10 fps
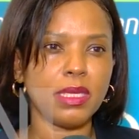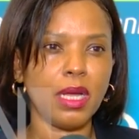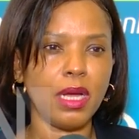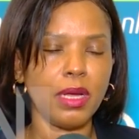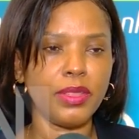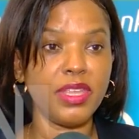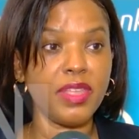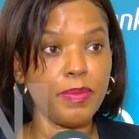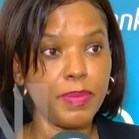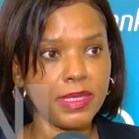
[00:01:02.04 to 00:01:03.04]
the
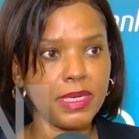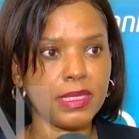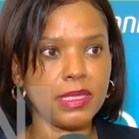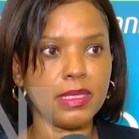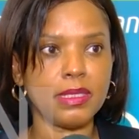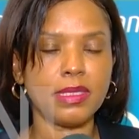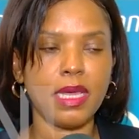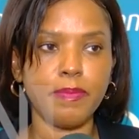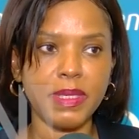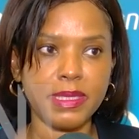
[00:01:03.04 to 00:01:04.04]
other businesses
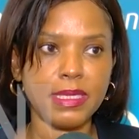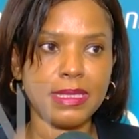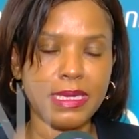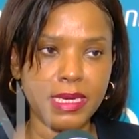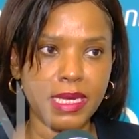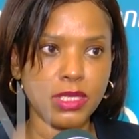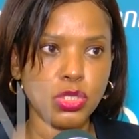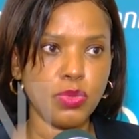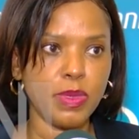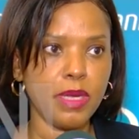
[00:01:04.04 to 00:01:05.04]
and business
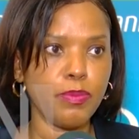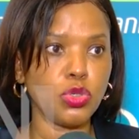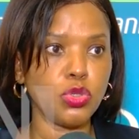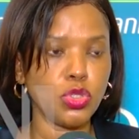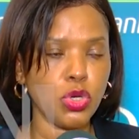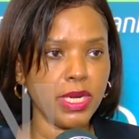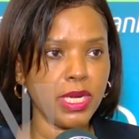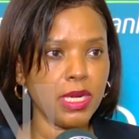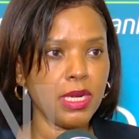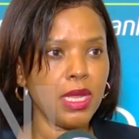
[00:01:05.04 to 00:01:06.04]
leaders to be able to join
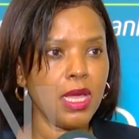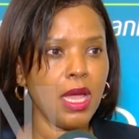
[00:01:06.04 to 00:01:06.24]
in